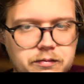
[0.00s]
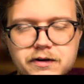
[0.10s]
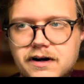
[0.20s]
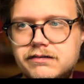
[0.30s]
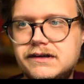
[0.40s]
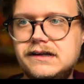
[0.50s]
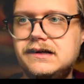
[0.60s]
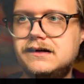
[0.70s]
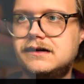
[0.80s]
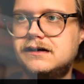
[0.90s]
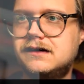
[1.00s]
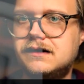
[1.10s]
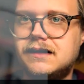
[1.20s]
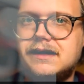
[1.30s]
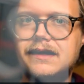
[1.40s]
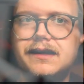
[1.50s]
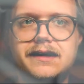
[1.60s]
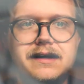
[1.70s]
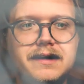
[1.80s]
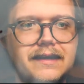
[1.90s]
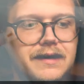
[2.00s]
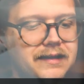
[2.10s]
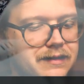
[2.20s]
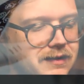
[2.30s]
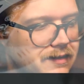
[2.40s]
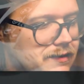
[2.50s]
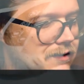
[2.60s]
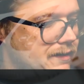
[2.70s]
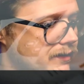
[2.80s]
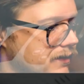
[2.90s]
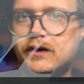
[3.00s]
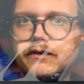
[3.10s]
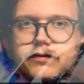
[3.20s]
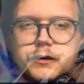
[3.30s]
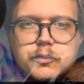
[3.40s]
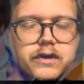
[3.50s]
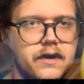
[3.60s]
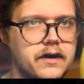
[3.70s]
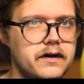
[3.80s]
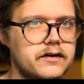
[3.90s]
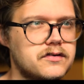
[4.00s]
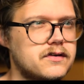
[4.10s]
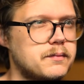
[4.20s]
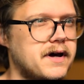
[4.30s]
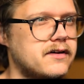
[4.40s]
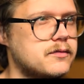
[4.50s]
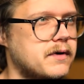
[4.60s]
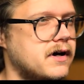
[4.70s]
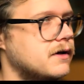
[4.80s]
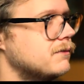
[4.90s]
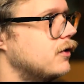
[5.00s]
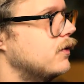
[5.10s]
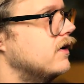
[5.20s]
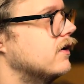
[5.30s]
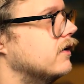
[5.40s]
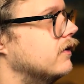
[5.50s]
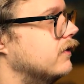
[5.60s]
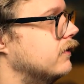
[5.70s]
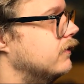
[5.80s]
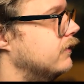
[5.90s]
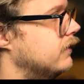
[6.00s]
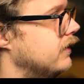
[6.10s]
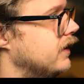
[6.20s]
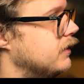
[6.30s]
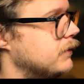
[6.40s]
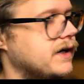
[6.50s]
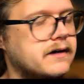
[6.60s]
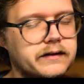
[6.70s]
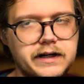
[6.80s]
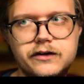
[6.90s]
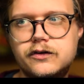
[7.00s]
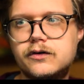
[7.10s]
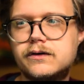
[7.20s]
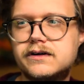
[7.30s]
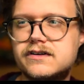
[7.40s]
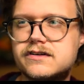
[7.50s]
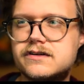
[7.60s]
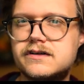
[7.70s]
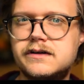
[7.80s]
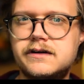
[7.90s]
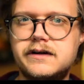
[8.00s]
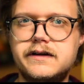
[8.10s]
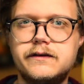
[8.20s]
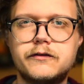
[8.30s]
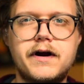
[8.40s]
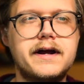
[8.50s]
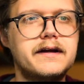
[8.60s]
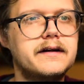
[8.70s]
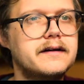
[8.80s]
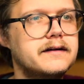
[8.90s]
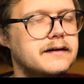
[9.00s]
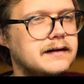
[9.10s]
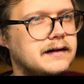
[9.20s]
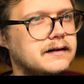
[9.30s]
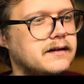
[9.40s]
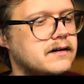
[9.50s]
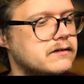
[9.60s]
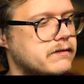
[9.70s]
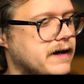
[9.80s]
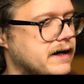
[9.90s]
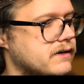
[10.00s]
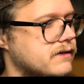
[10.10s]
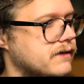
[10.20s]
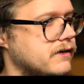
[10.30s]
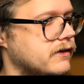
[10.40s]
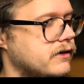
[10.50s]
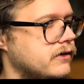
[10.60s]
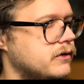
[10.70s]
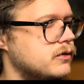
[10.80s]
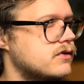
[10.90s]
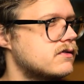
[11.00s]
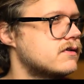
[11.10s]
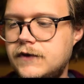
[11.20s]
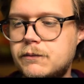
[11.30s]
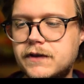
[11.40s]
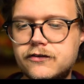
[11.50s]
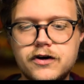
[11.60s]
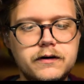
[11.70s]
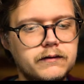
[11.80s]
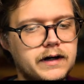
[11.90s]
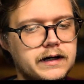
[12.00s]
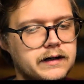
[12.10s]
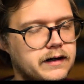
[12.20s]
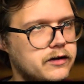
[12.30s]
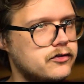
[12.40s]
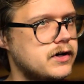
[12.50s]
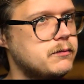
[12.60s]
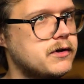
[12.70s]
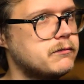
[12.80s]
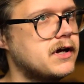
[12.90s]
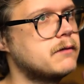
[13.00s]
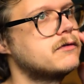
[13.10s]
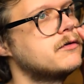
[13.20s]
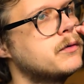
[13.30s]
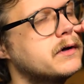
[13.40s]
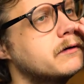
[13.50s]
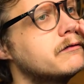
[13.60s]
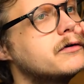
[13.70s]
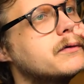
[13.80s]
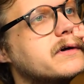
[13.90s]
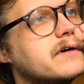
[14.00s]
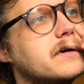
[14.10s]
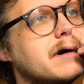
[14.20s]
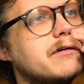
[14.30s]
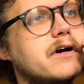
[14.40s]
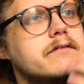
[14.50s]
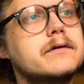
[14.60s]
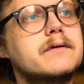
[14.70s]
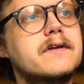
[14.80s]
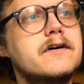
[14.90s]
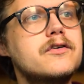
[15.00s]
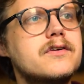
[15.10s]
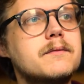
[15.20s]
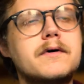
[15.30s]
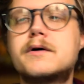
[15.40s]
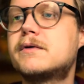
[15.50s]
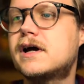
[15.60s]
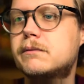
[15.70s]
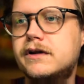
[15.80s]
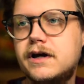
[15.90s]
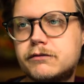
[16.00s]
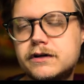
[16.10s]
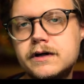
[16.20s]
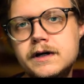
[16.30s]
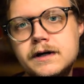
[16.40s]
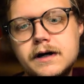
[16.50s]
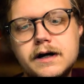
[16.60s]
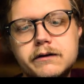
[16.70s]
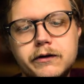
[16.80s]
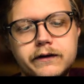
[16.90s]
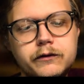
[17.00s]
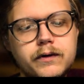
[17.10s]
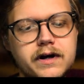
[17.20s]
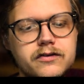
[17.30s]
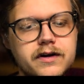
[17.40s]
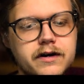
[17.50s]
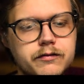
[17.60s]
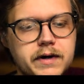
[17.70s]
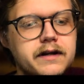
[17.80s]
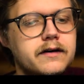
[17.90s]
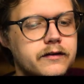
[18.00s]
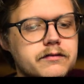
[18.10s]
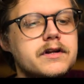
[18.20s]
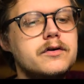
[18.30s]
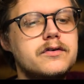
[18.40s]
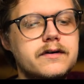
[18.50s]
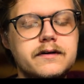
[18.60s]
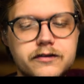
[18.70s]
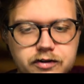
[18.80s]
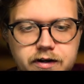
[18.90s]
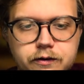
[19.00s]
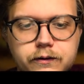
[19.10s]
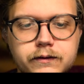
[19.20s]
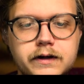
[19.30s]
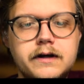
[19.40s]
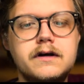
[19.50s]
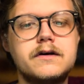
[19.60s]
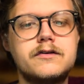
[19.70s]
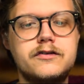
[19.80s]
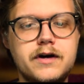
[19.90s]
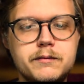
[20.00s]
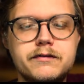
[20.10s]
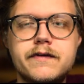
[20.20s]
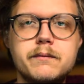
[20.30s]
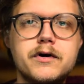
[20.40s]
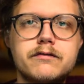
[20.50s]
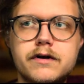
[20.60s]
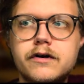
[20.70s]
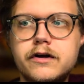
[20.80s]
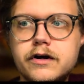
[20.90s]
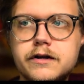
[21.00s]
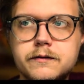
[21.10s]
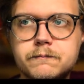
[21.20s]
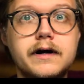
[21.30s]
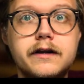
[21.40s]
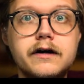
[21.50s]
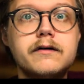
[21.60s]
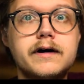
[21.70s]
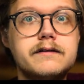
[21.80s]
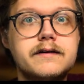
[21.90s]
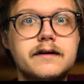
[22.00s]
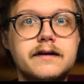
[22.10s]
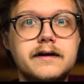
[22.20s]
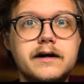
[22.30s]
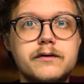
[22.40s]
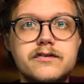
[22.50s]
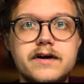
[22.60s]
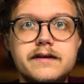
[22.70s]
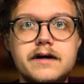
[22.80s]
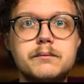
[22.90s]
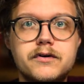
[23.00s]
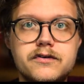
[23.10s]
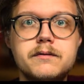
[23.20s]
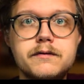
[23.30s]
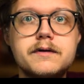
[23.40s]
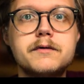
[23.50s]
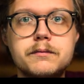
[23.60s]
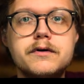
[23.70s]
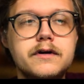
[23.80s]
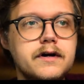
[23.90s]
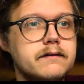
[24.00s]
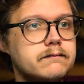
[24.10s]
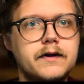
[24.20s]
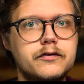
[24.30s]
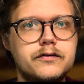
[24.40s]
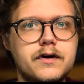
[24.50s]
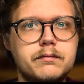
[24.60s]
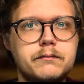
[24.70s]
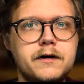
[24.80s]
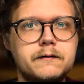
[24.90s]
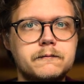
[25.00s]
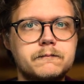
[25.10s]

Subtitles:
some coffee and wait for more cars to pass by my window and make loud noise in the rain. I love that. There it goes. Yep, that's all. I stream sometimes. If you want to come along for one of those, I'd be happy to have you. Otherwise, I have many other videos here on the channel. Some of them are very good. I know, I didn't think I would say that, but some of them are pretty good. Thanks for stopping by.